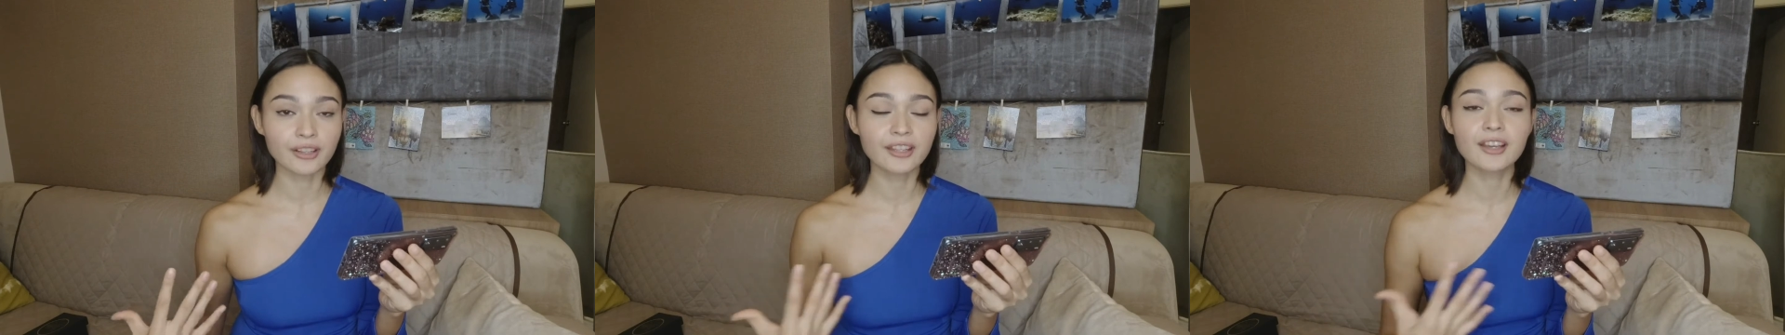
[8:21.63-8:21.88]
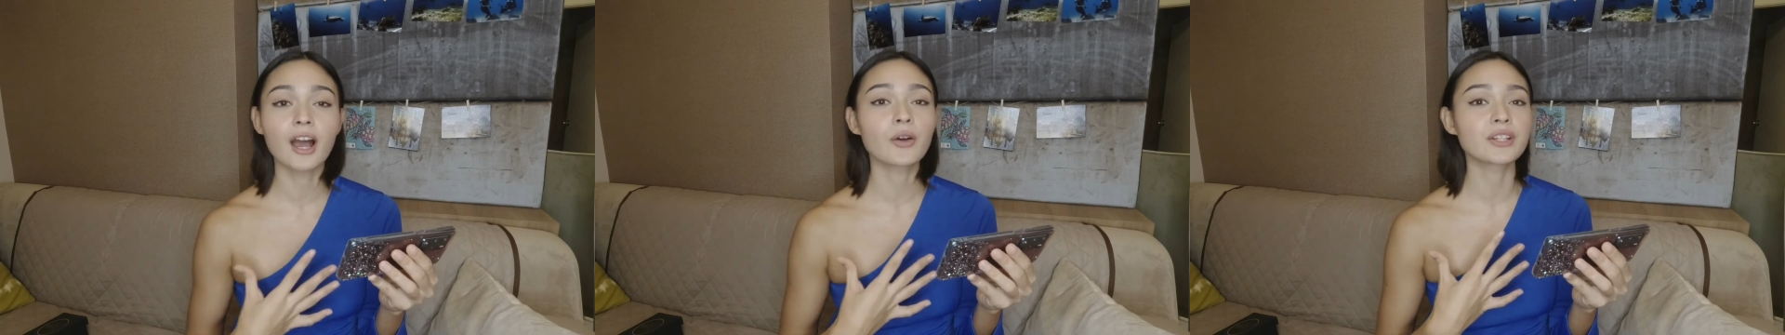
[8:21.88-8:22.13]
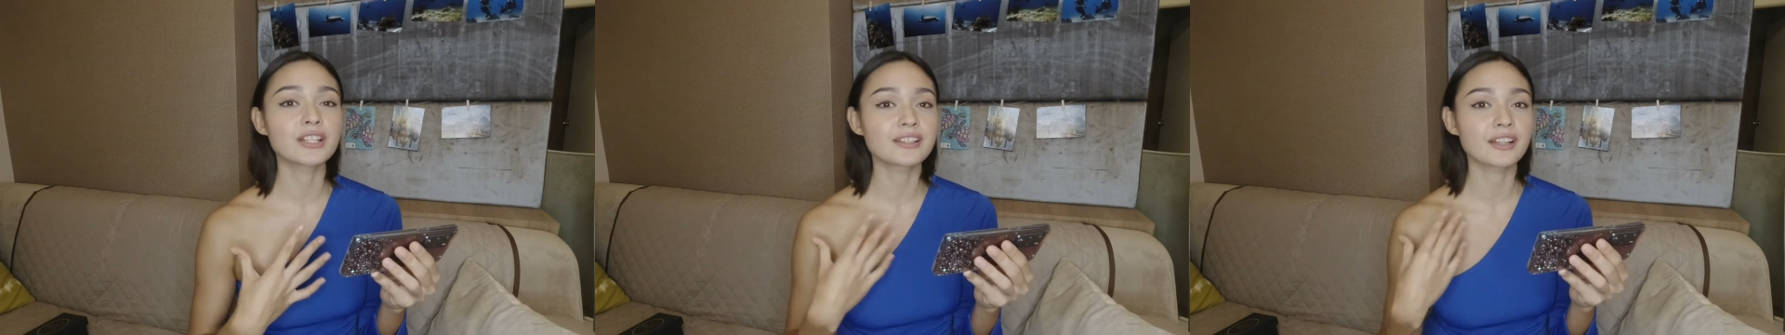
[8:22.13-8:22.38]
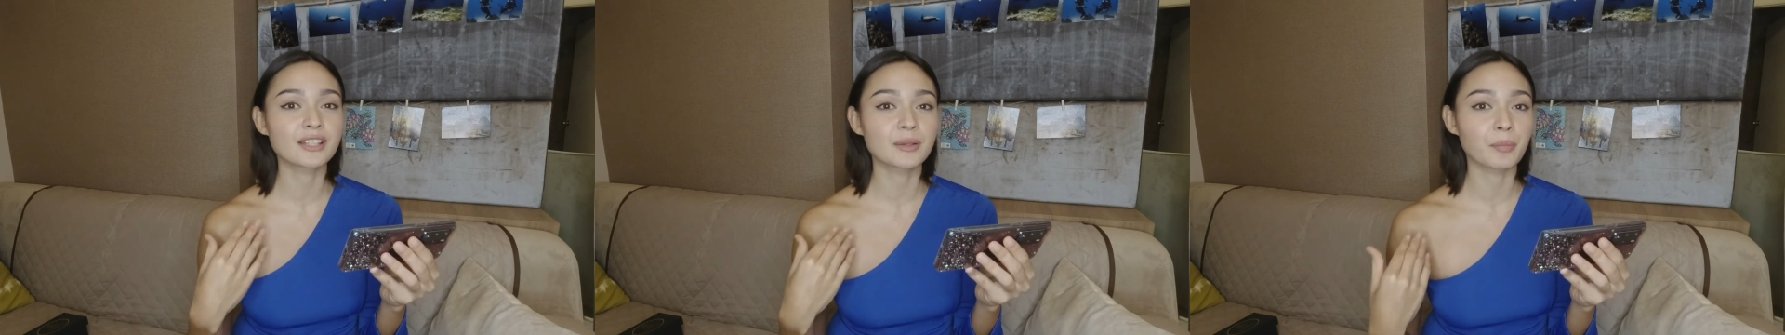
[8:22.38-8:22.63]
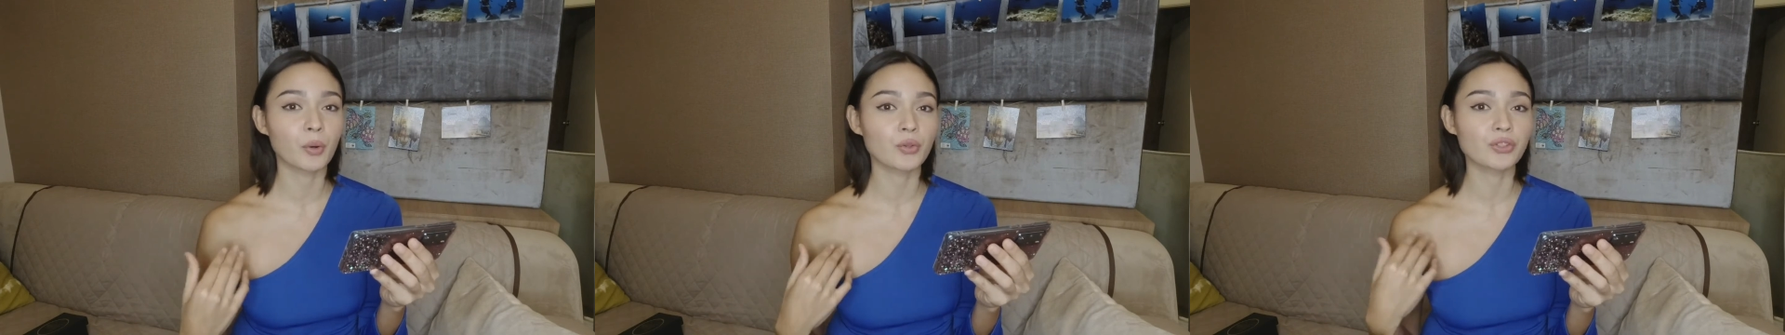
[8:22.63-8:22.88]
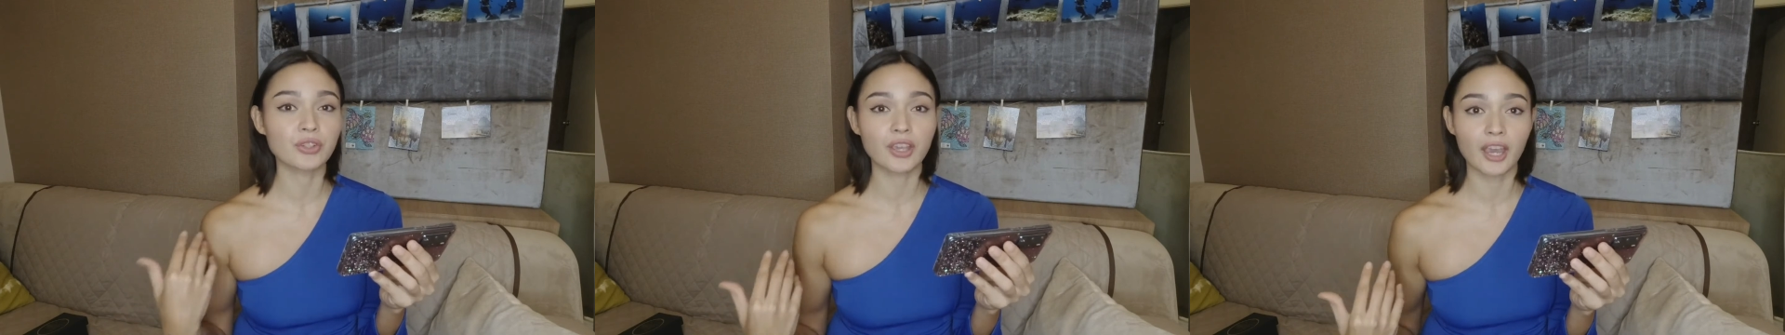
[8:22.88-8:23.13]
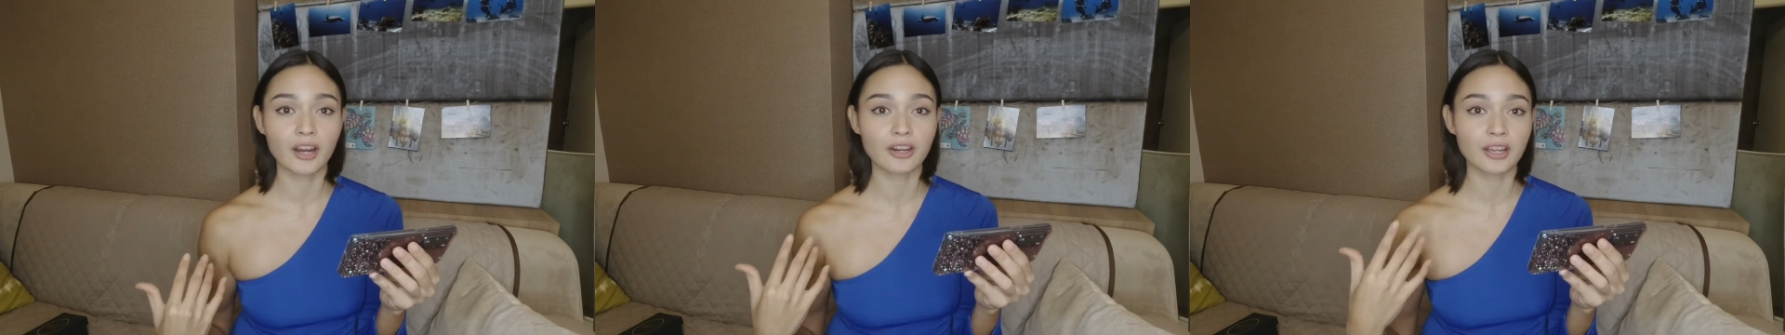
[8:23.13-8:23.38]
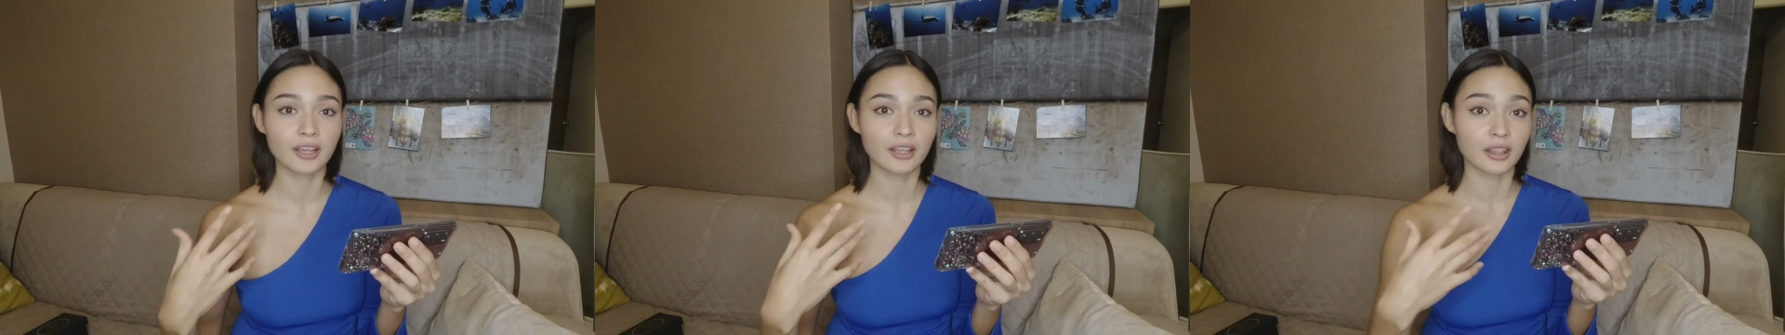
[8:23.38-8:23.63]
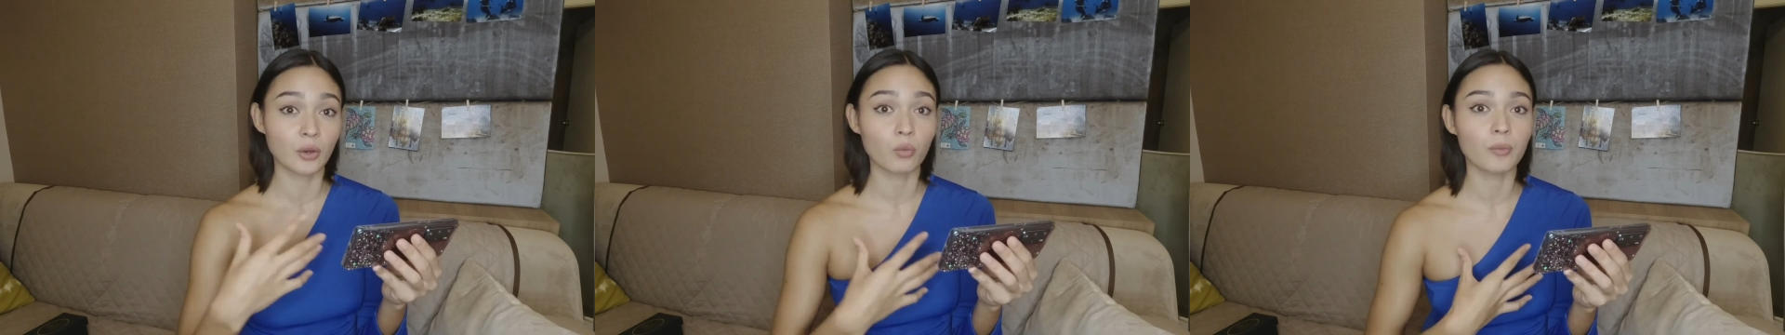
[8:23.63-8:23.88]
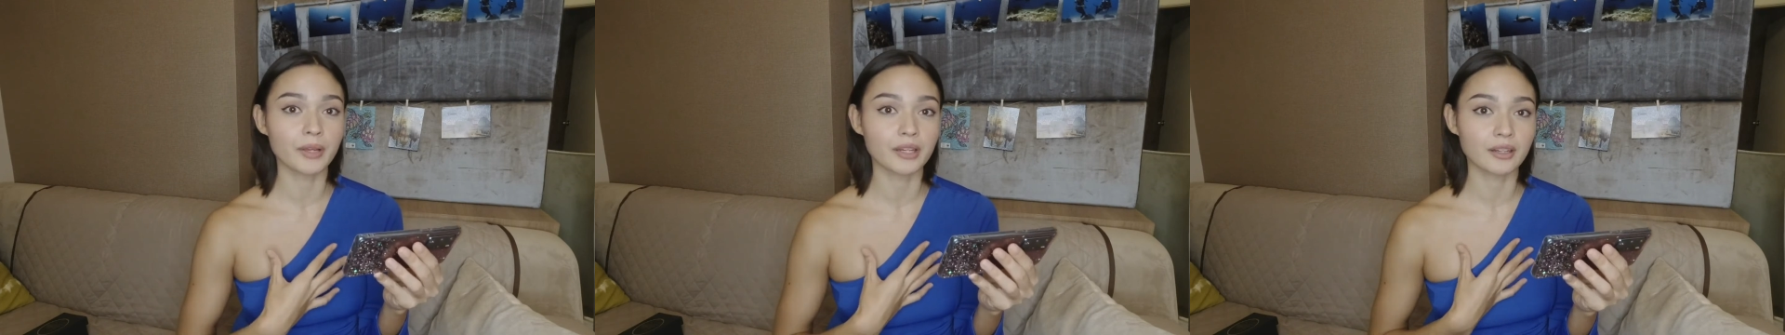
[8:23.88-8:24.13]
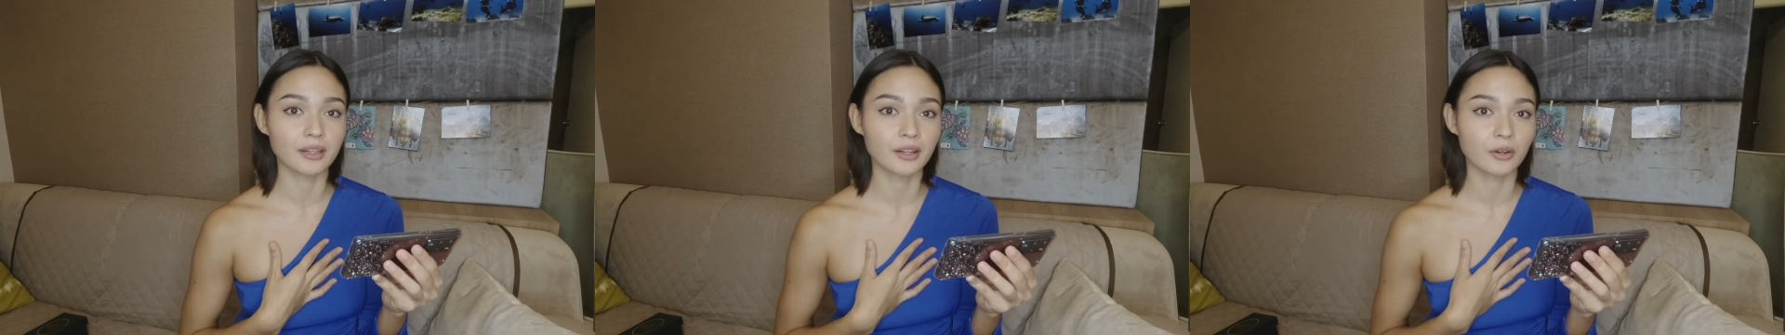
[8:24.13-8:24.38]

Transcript: The gown is not supposed to carry the woman